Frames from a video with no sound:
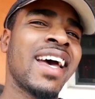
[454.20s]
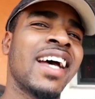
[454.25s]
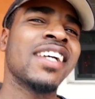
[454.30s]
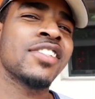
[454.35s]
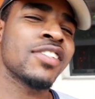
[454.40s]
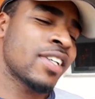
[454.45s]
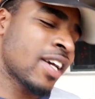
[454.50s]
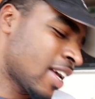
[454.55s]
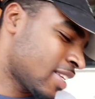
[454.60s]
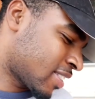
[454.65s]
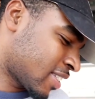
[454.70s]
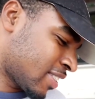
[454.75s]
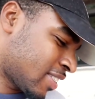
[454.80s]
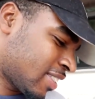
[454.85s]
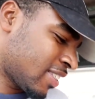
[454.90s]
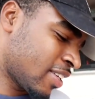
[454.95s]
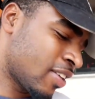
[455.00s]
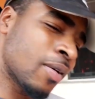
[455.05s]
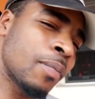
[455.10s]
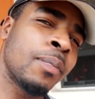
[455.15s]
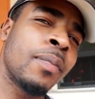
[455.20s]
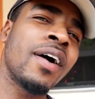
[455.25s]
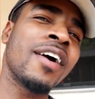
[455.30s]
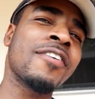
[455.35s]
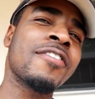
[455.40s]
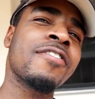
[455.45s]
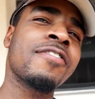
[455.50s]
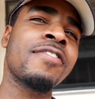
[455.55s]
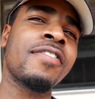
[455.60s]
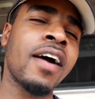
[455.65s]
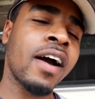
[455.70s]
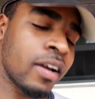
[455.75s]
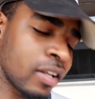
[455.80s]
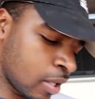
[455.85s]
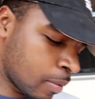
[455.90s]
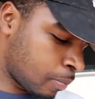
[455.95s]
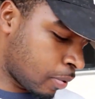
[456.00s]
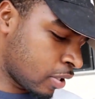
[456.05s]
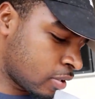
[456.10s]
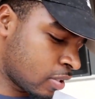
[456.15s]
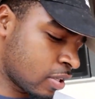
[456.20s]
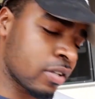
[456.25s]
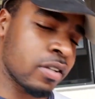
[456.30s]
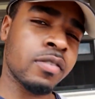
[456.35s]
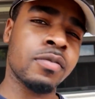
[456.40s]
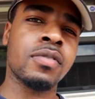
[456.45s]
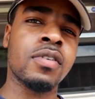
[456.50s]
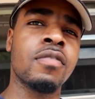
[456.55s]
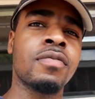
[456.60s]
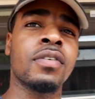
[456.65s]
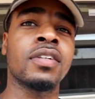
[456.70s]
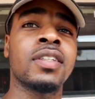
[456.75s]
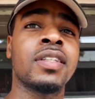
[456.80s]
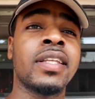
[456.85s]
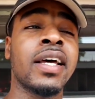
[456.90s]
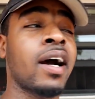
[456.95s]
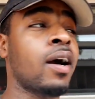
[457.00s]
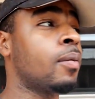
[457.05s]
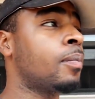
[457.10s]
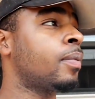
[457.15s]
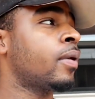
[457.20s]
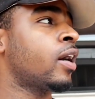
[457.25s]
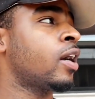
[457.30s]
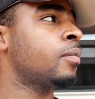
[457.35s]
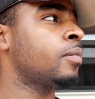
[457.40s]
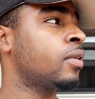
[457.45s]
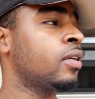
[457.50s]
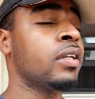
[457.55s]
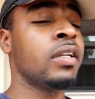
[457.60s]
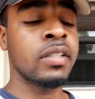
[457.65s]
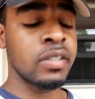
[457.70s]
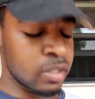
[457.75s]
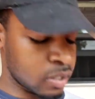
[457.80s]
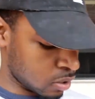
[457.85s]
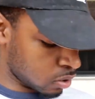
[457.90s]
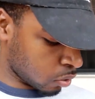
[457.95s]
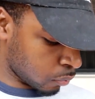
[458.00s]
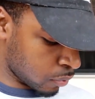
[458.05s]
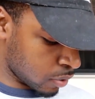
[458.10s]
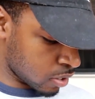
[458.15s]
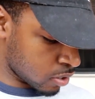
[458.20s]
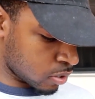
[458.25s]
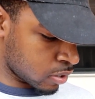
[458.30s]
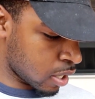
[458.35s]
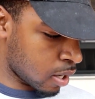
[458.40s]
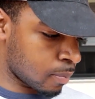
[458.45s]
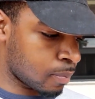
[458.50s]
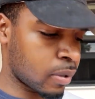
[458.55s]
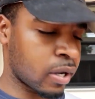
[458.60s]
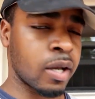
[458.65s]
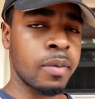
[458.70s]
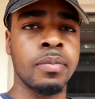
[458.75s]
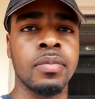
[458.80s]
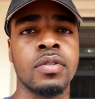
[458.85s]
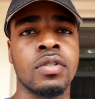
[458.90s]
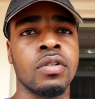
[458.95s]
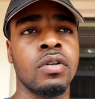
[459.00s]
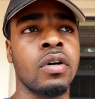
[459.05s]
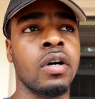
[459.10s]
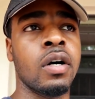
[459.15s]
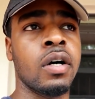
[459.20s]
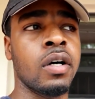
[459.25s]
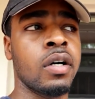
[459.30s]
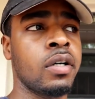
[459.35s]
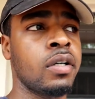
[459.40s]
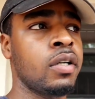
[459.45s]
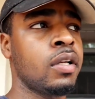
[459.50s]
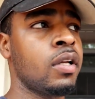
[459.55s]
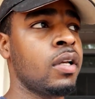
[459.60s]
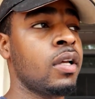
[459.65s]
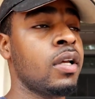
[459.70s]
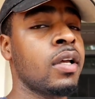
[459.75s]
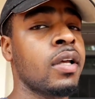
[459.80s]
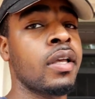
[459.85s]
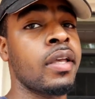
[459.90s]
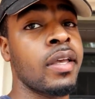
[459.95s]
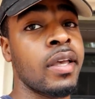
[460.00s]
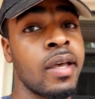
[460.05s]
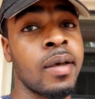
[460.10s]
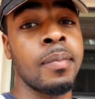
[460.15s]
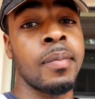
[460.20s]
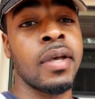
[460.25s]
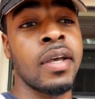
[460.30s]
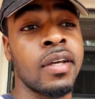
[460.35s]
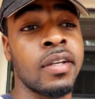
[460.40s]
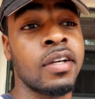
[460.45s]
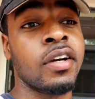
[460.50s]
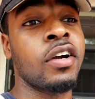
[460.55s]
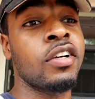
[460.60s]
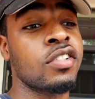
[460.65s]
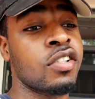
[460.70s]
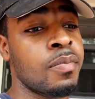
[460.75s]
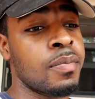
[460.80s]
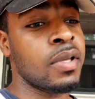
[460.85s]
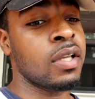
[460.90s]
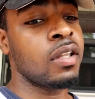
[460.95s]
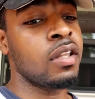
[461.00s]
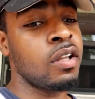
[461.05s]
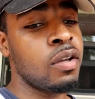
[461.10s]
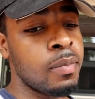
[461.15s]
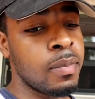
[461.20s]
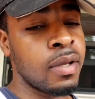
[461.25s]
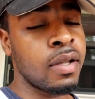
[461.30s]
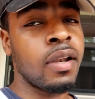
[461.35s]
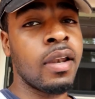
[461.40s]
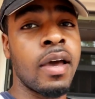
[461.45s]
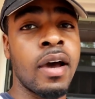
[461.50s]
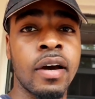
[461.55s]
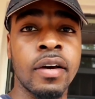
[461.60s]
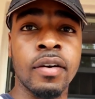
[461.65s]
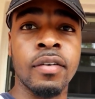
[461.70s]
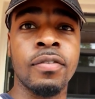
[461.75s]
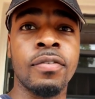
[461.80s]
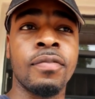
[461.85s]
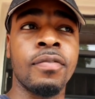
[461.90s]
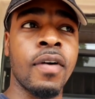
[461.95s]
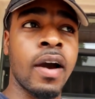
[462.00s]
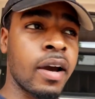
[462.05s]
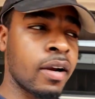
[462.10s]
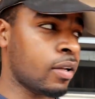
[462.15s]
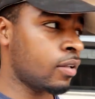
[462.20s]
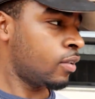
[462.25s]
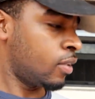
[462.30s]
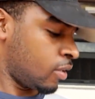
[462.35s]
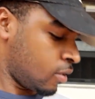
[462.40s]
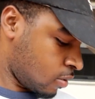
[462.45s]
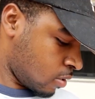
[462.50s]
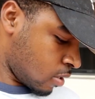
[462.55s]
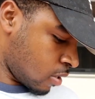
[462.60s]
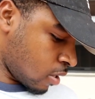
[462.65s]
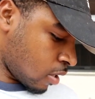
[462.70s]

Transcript: As you guys can see, your boy finally purchased himself a downpipe, and this is a three inch downpipe. So uh yeah, man, the car's gonna be a little bit louder finally.